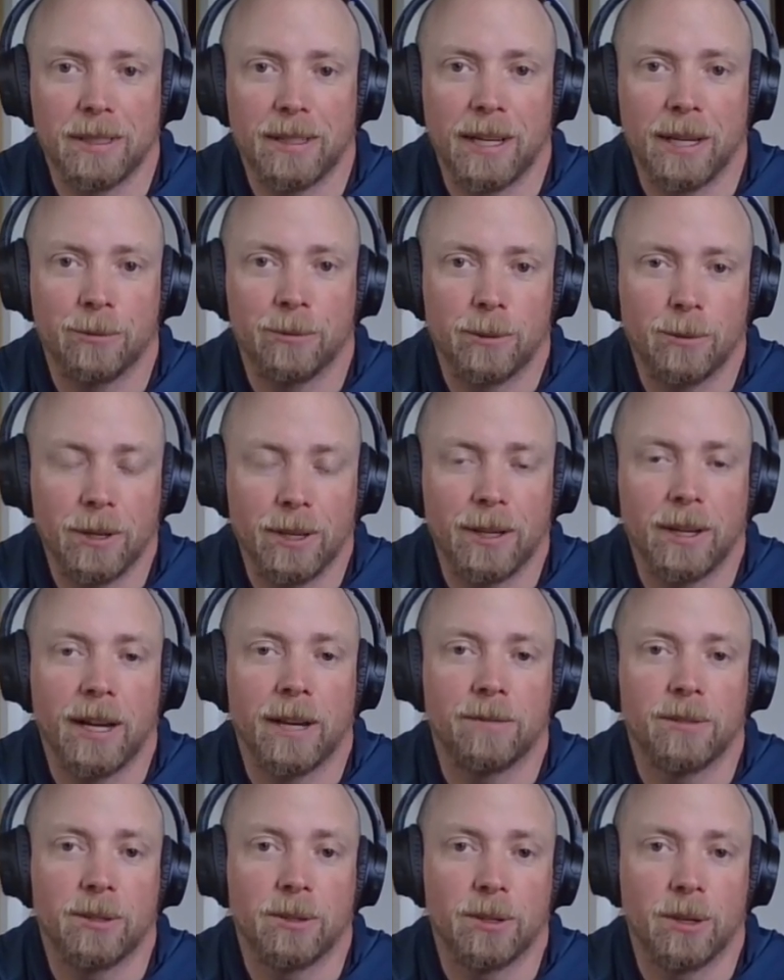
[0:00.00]
I would rather
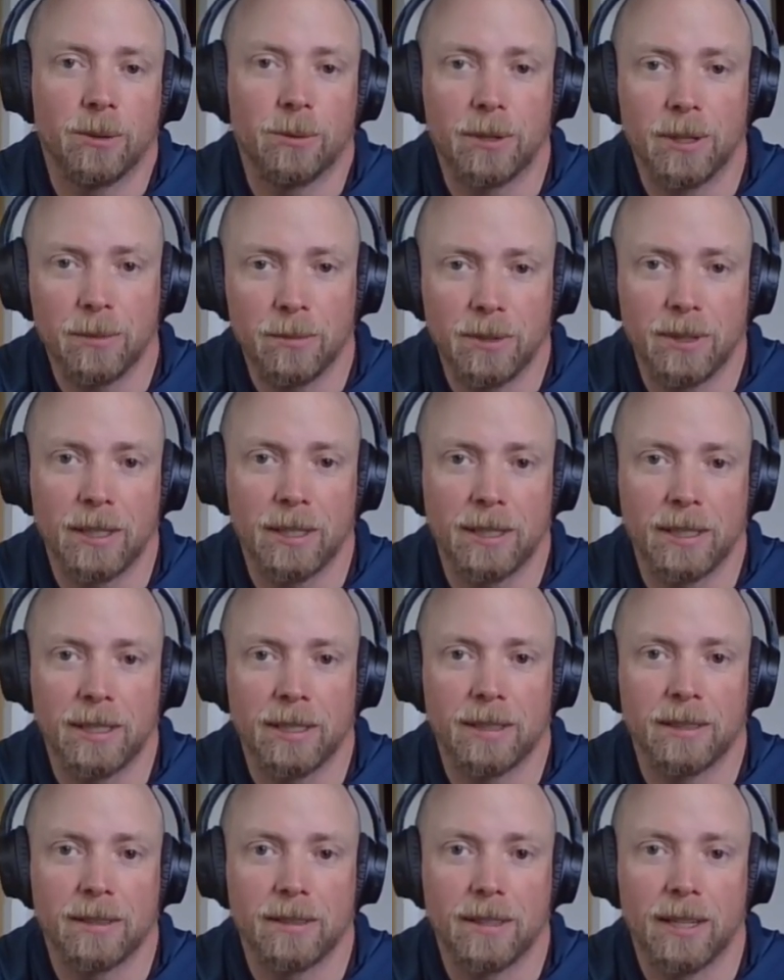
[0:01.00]
have you know what I'm
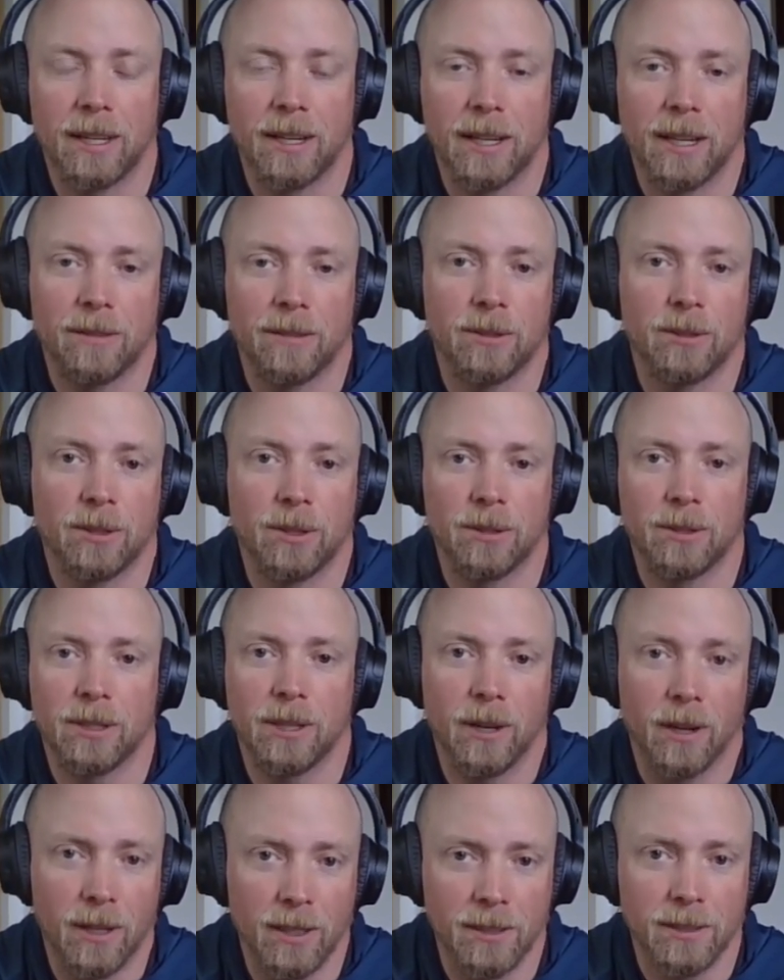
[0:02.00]
thinking and have you know the
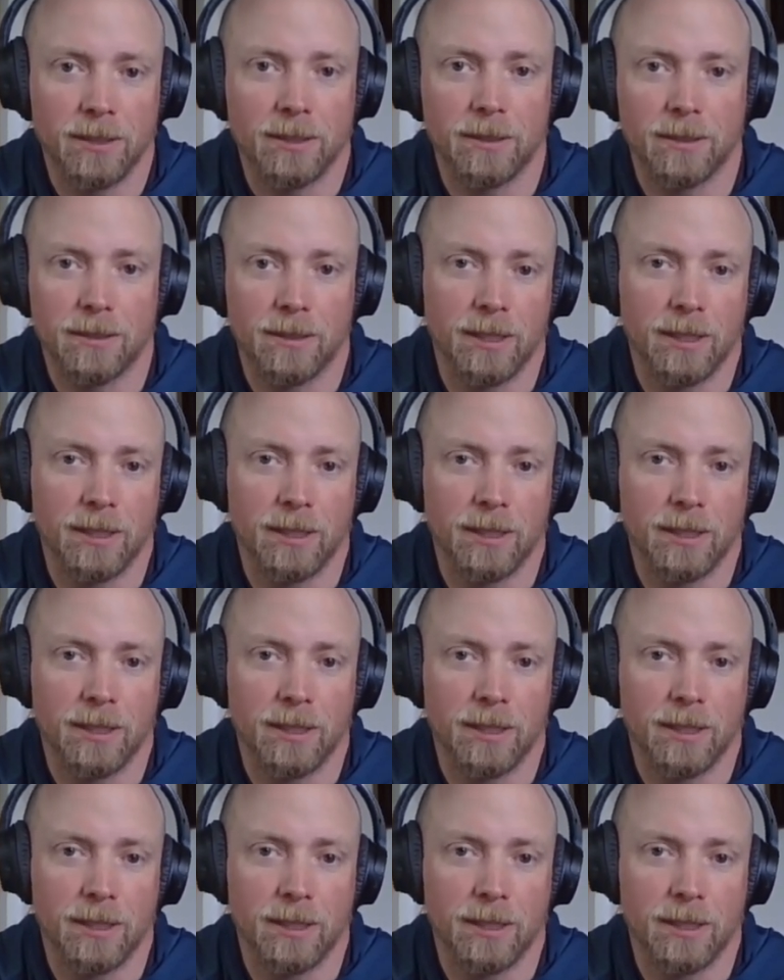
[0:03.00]
honest